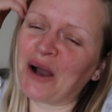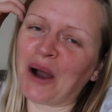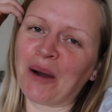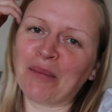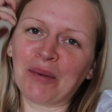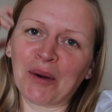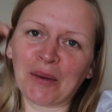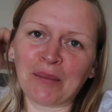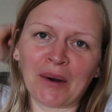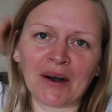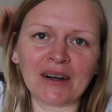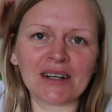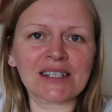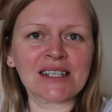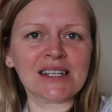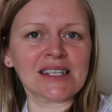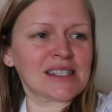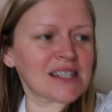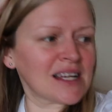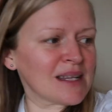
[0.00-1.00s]
cardboard
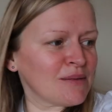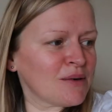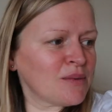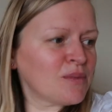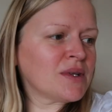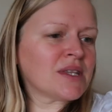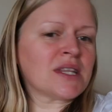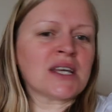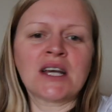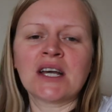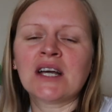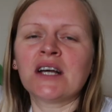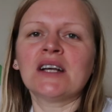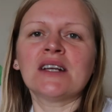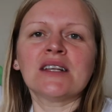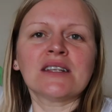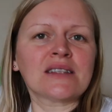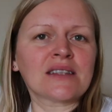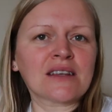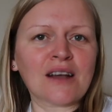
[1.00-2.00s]
boxes. Set them up with
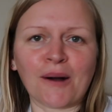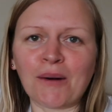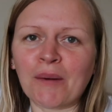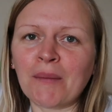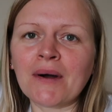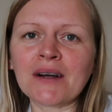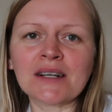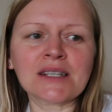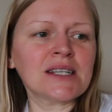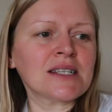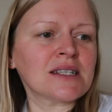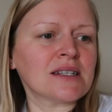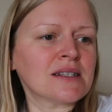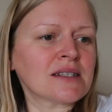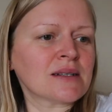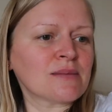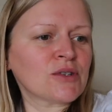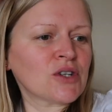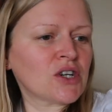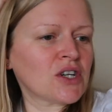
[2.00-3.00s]
cardboard boxes and
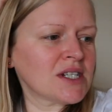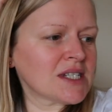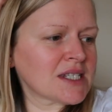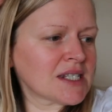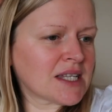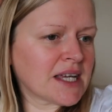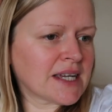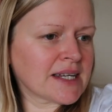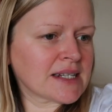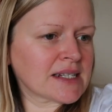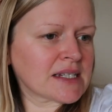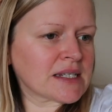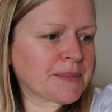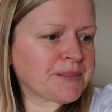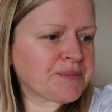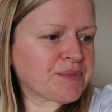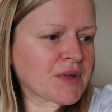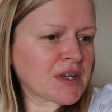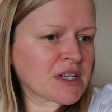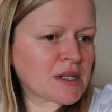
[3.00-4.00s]
some toys and things
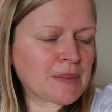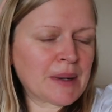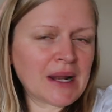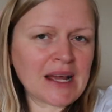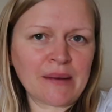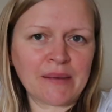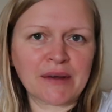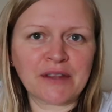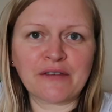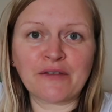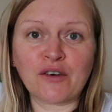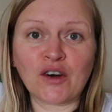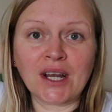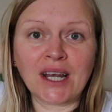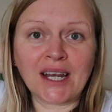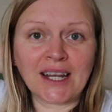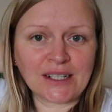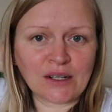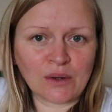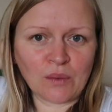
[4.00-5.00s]
to play with for a
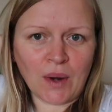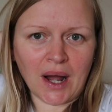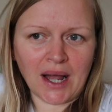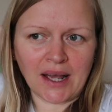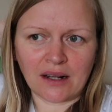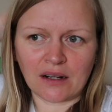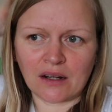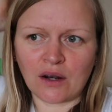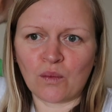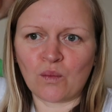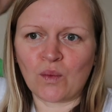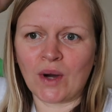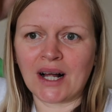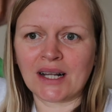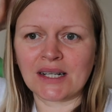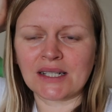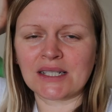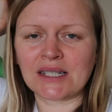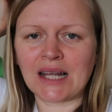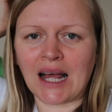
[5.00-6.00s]
little while,
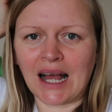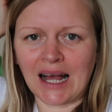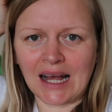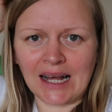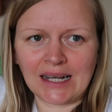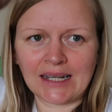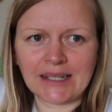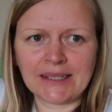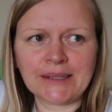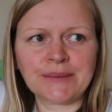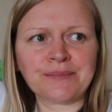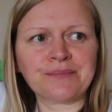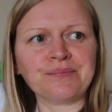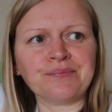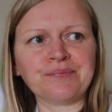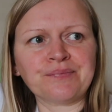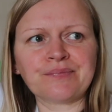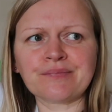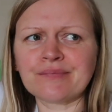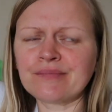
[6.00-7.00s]
whilst I
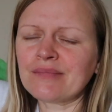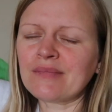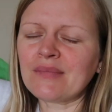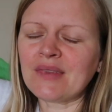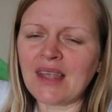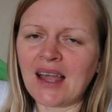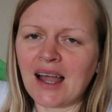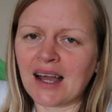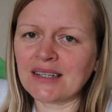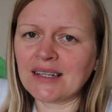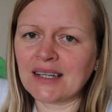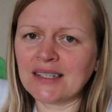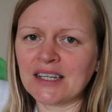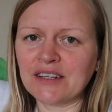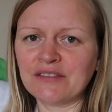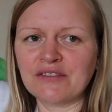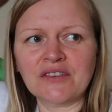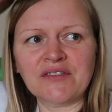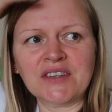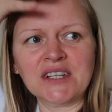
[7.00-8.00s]
had an idea
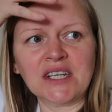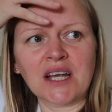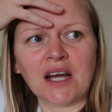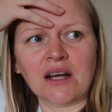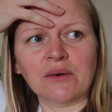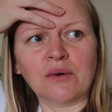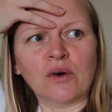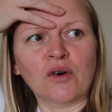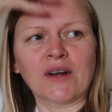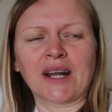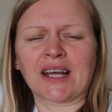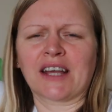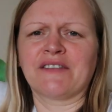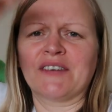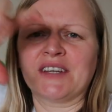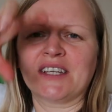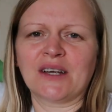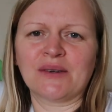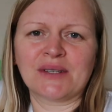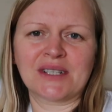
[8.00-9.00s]
for a video or like a
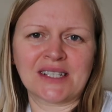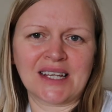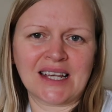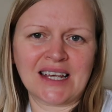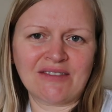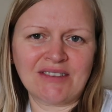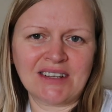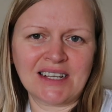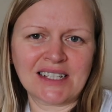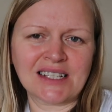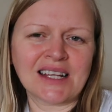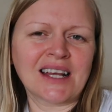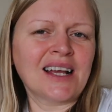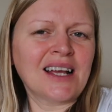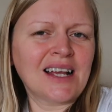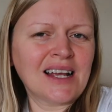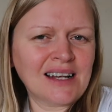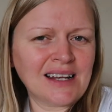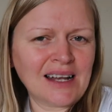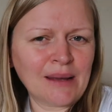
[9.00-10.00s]
video series,
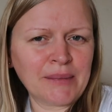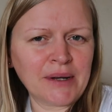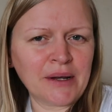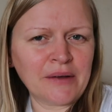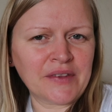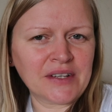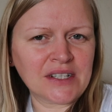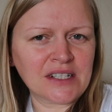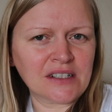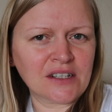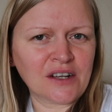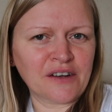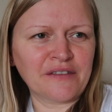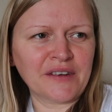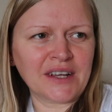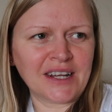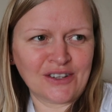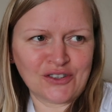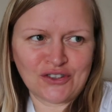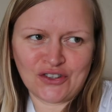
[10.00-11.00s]
let me know if this is of
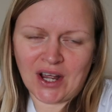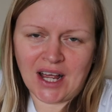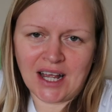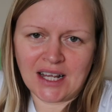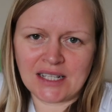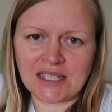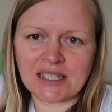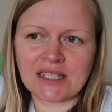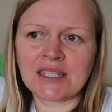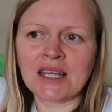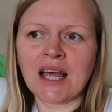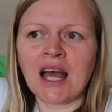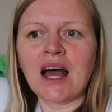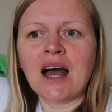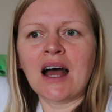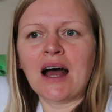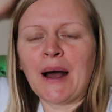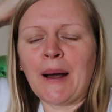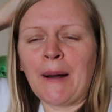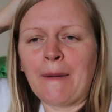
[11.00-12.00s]
interest.
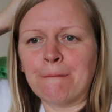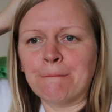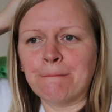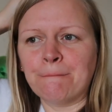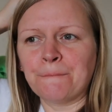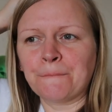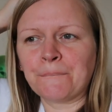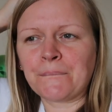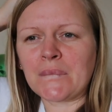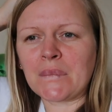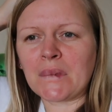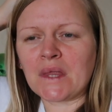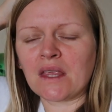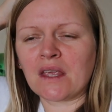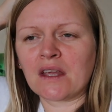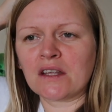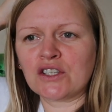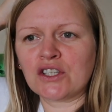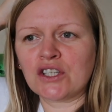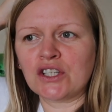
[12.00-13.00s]
Um,
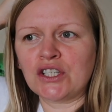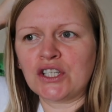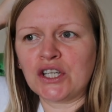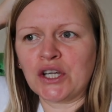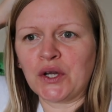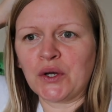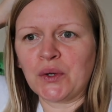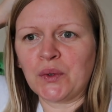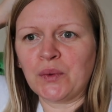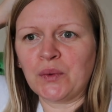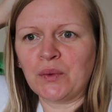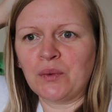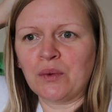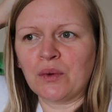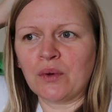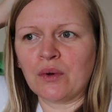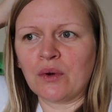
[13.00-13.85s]
to do